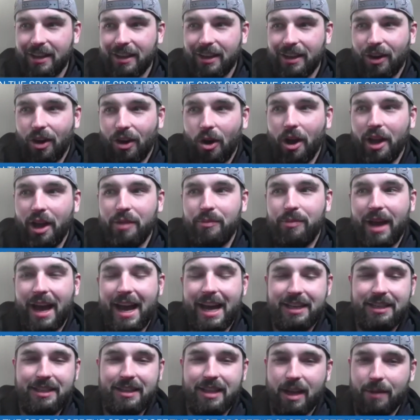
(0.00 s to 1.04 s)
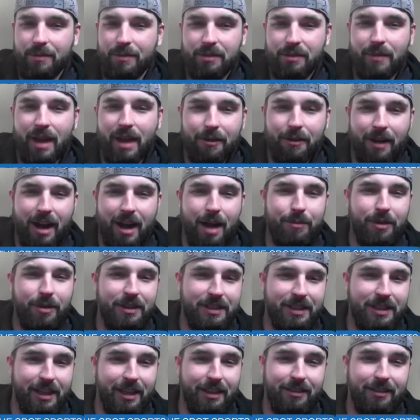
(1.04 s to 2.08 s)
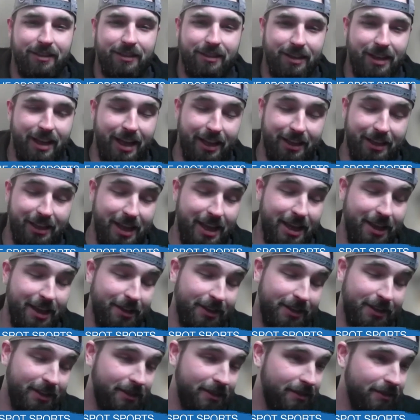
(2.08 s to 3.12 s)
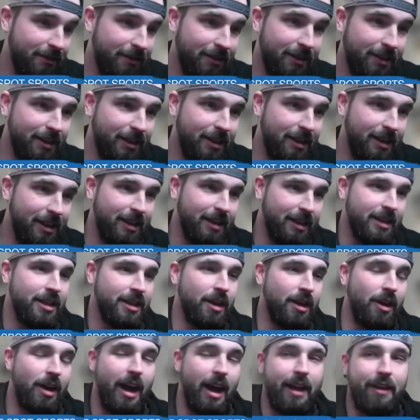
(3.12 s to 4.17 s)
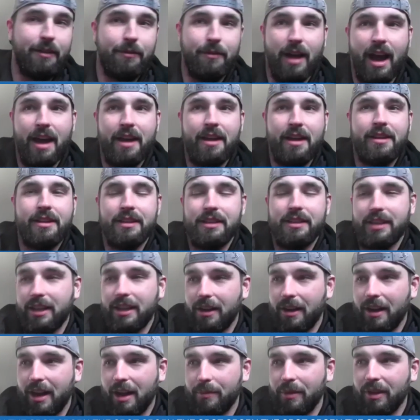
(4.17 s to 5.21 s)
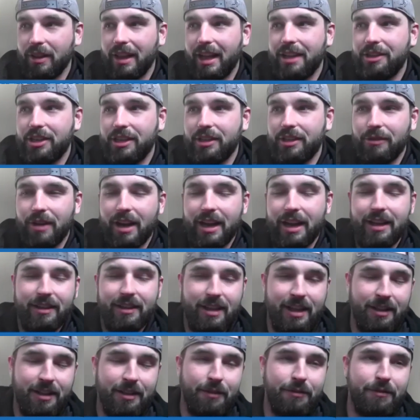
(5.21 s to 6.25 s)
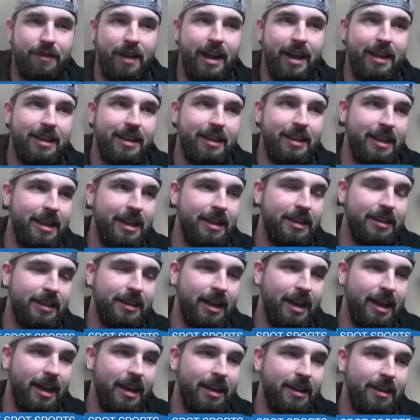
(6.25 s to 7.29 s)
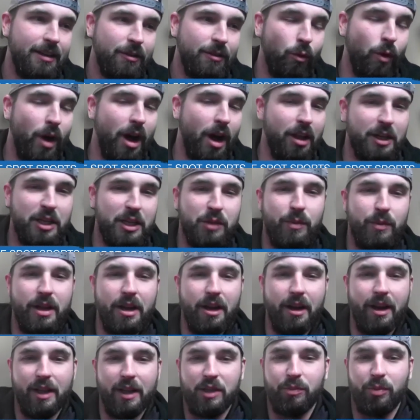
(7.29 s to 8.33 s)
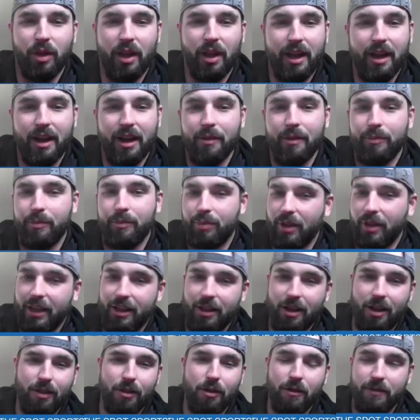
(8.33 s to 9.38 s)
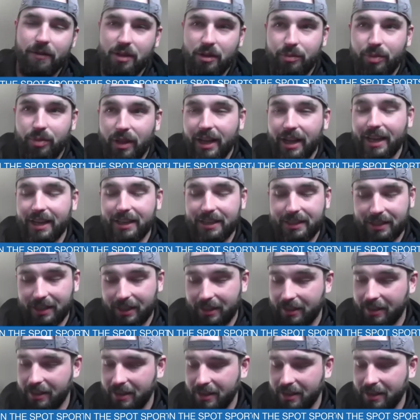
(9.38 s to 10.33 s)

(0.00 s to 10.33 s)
Oid passed it up to Matt Robertson, and he's, I consider him a legend, right, in the Fed, and he's a well-experienced player, played all over the place, and